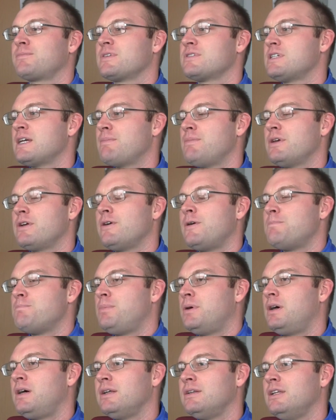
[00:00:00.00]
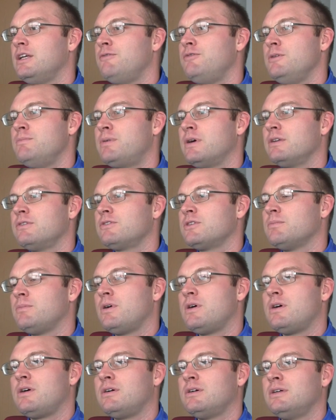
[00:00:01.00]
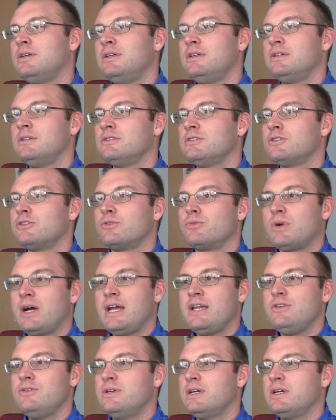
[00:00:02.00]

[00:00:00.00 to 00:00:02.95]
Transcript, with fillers: Same thing on punt. If he punts the ball to the right,